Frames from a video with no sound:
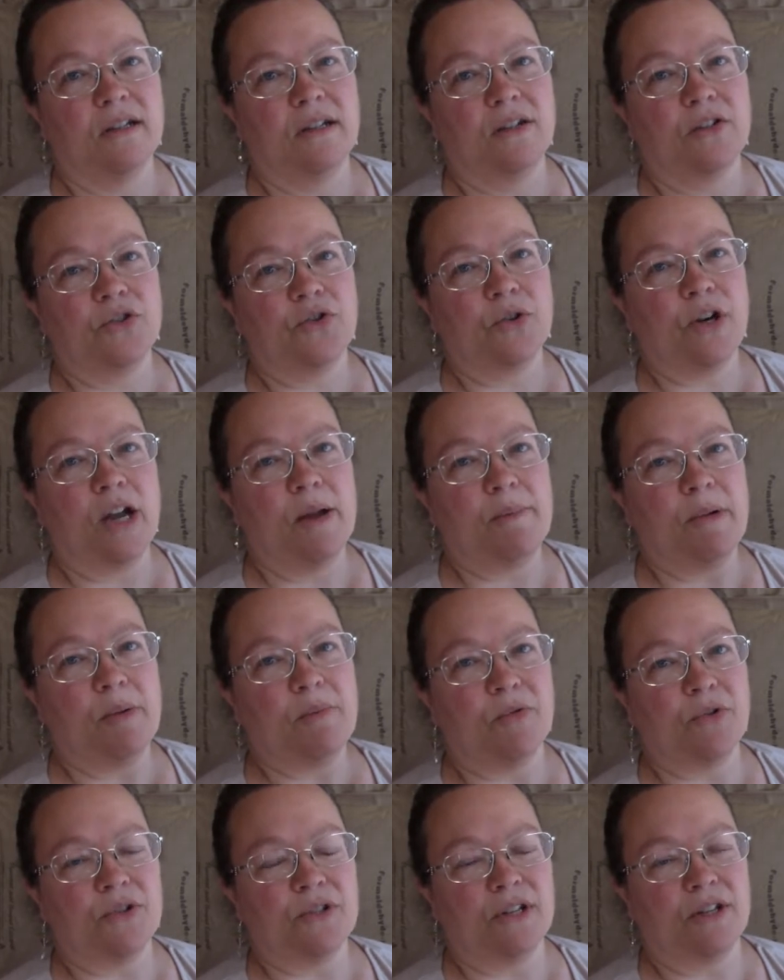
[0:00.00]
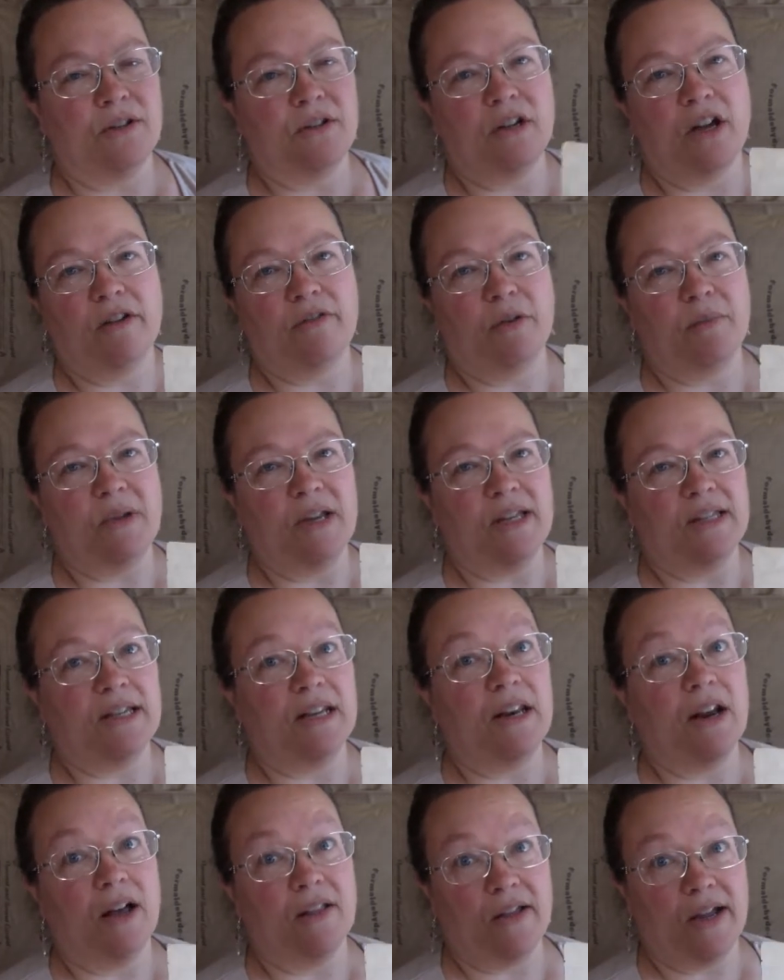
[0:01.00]
try my Brazil coffee beans and
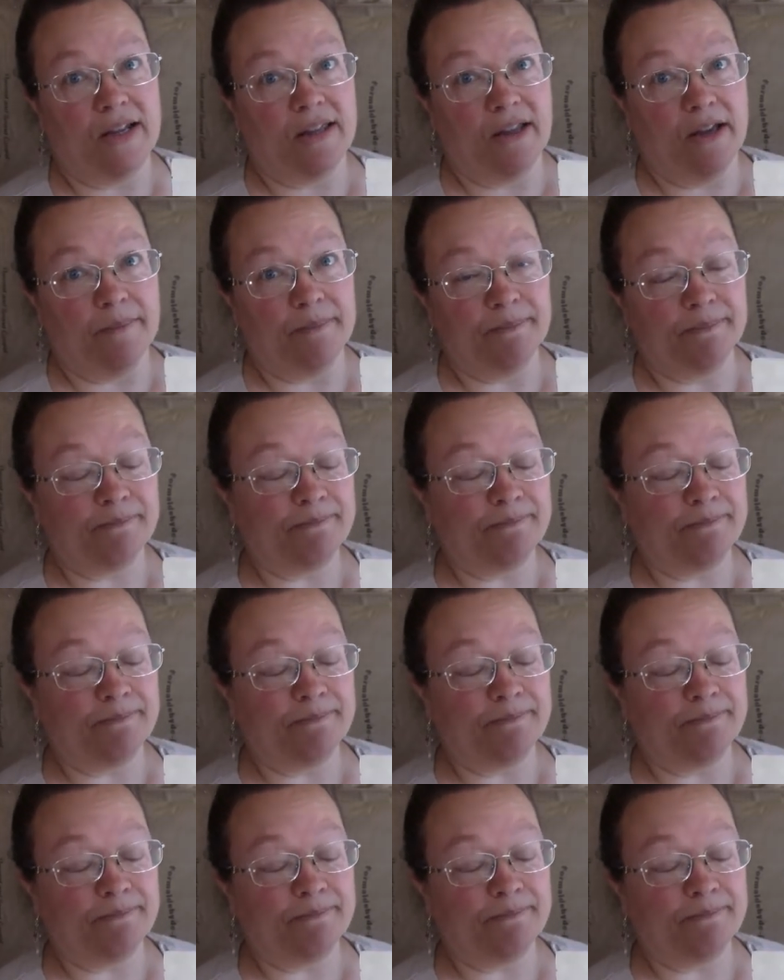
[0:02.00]
not like them.